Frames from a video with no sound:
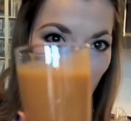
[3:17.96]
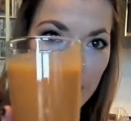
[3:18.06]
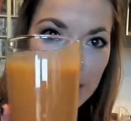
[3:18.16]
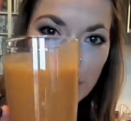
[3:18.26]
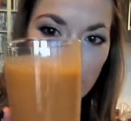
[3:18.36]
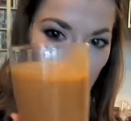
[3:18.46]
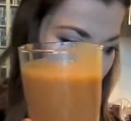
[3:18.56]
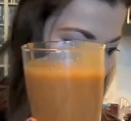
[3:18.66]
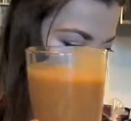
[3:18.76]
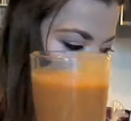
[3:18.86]
also
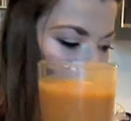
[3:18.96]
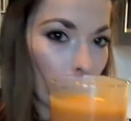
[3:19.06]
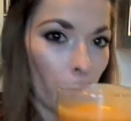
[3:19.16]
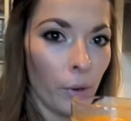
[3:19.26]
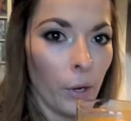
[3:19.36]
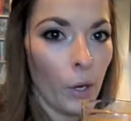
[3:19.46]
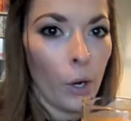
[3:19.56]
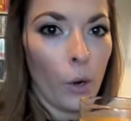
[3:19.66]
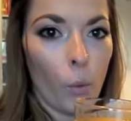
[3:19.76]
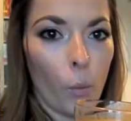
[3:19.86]
dress it up
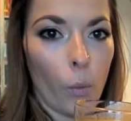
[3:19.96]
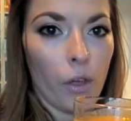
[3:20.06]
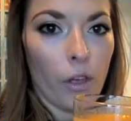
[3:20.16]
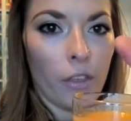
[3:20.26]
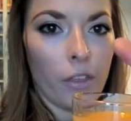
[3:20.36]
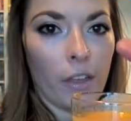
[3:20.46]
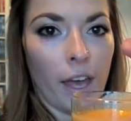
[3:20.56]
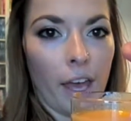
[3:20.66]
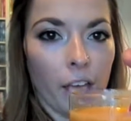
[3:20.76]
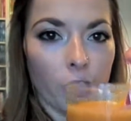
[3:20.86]
with
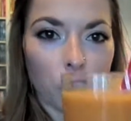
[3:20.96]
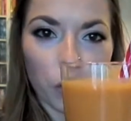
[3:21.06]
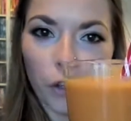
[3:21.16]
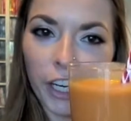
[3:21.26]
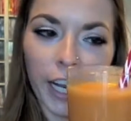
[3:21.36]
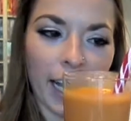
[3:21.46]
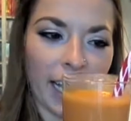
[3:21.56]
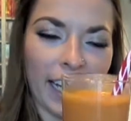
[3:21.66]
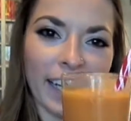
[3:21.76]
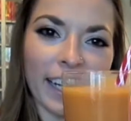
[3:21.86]
sugar
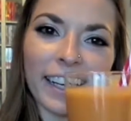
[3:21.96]
cane.